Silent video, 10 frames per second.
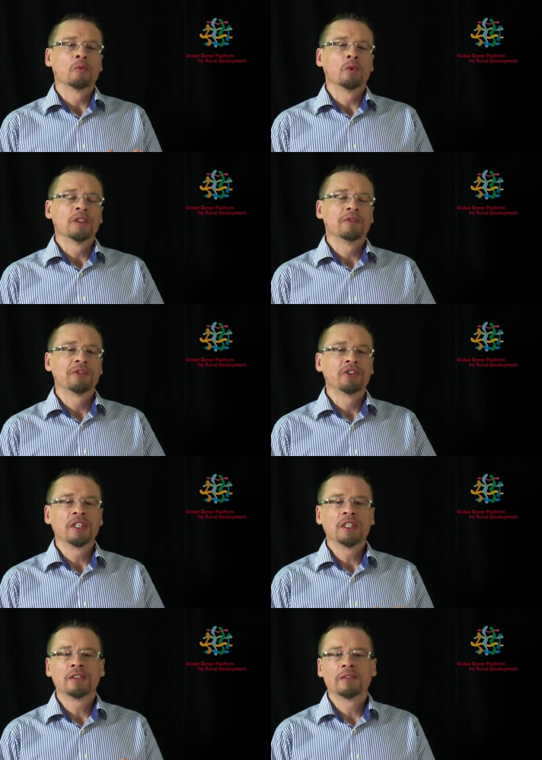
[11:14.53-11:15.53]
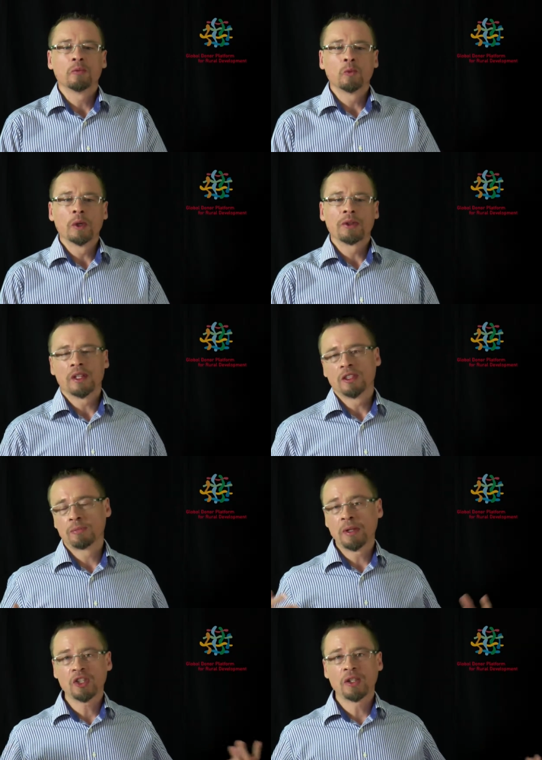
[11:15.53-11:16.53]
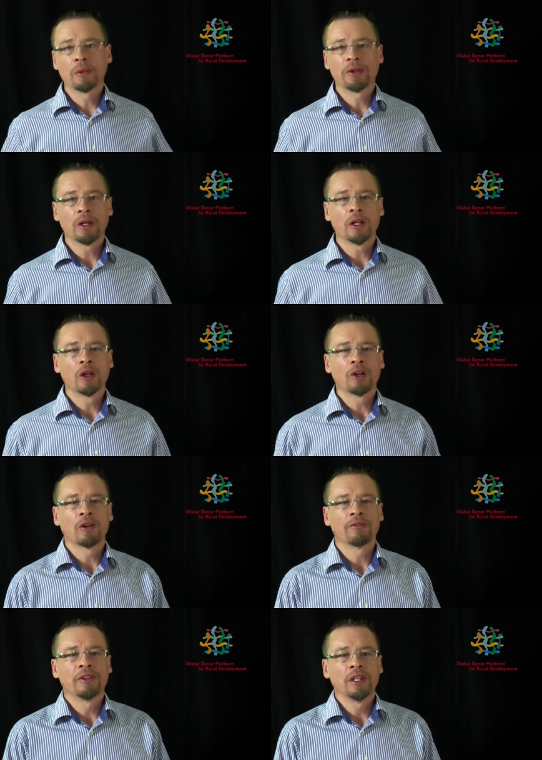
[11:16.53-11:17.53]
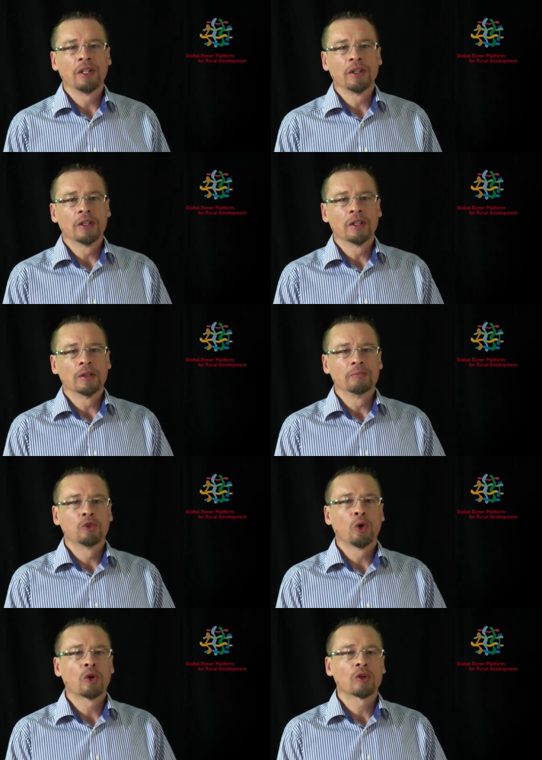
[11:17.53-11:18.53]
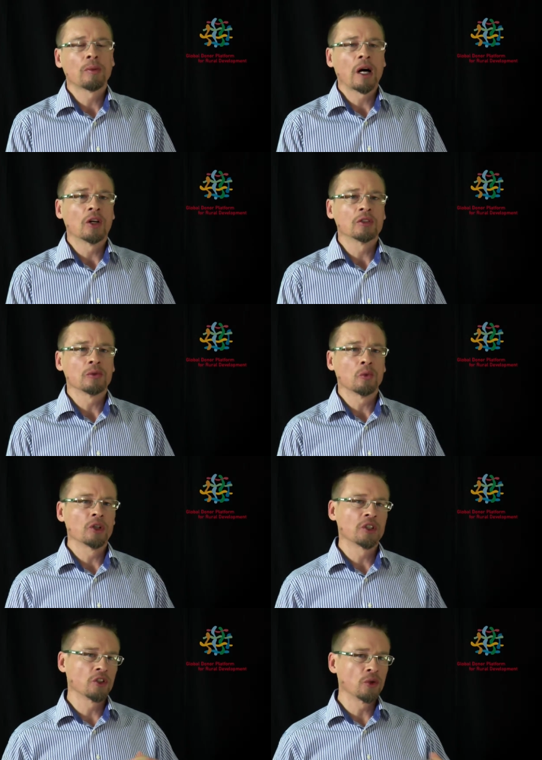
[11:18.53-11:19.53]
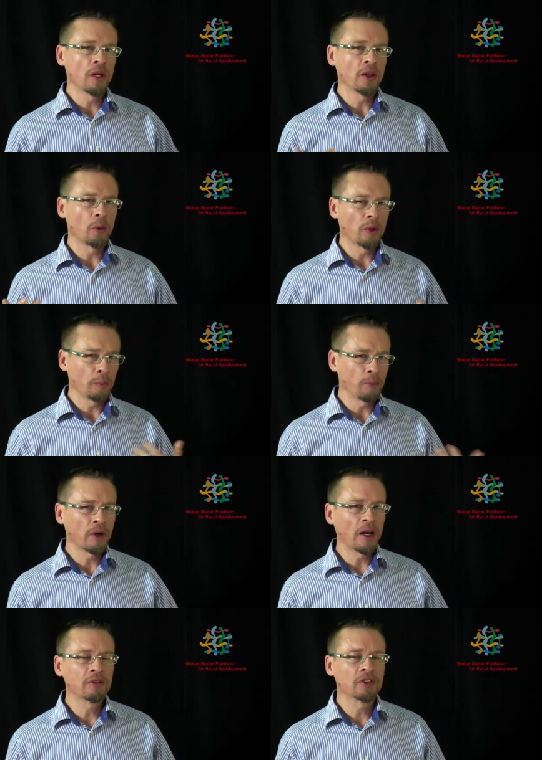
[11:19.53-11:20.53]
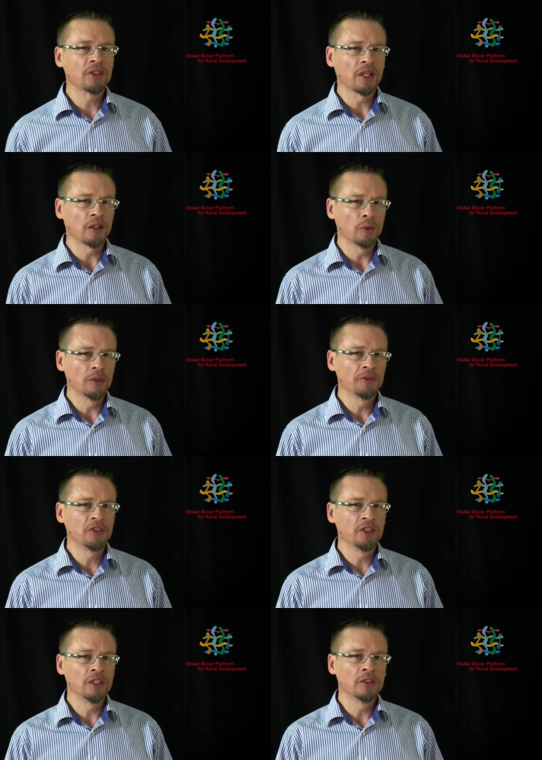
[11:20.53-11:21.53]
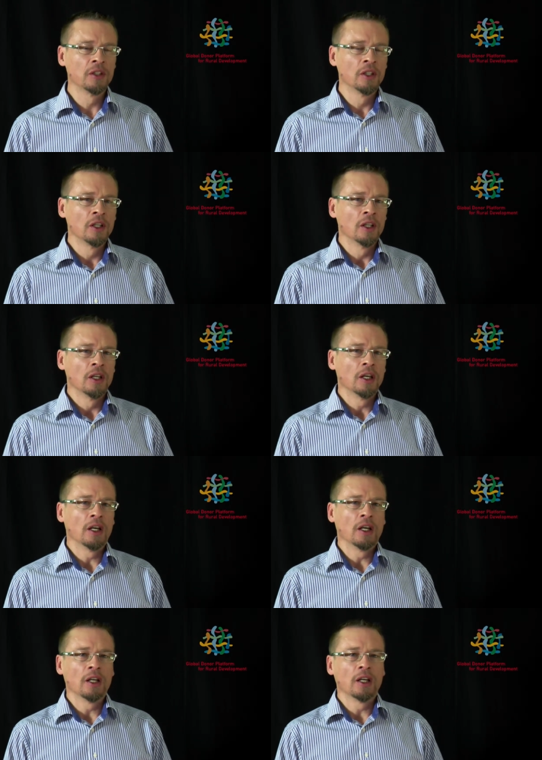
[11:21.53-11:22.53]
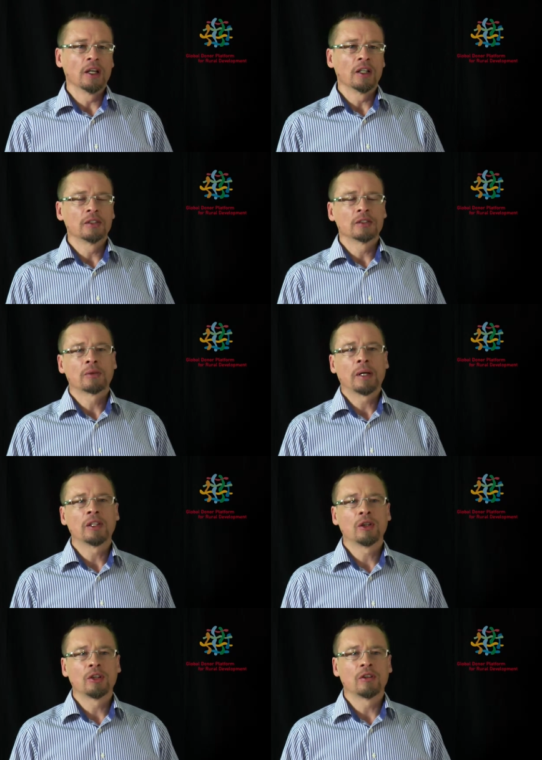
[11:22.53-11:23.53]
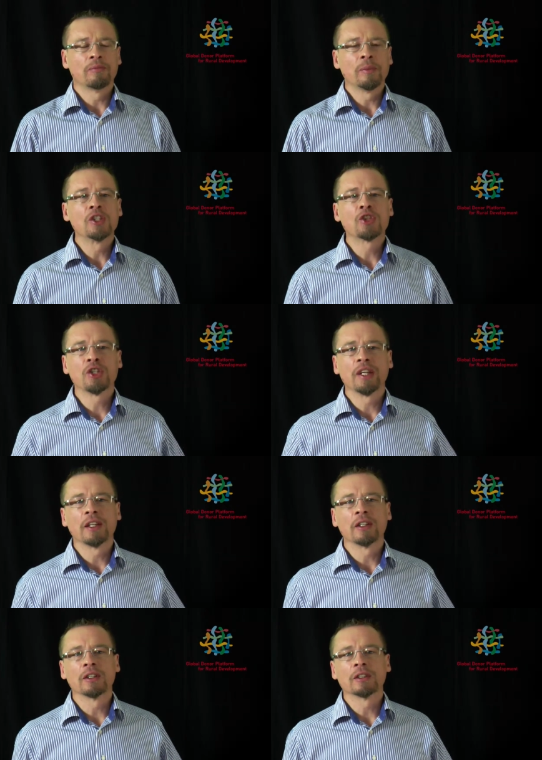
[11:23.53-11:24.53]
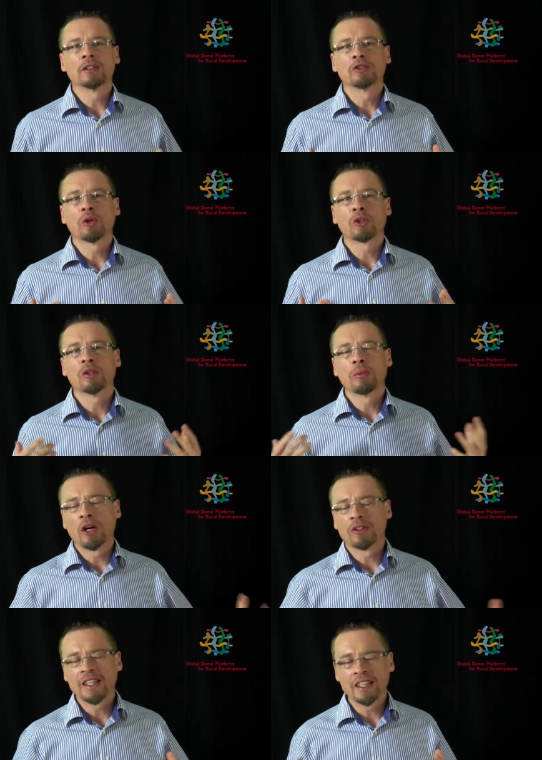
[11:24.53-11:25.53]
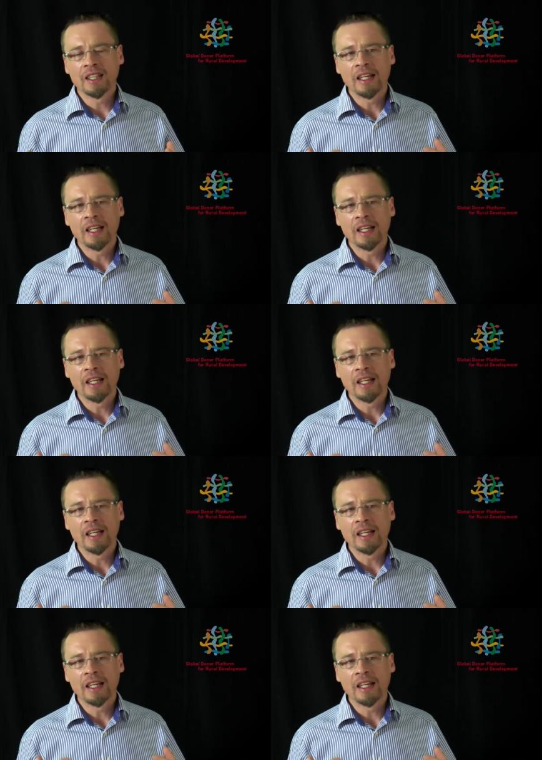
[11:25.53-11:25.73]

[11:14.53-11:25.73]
We've seen, especially with a lot of the talk about working together with the private sector, we've seen quite a lot of mentioning, talking about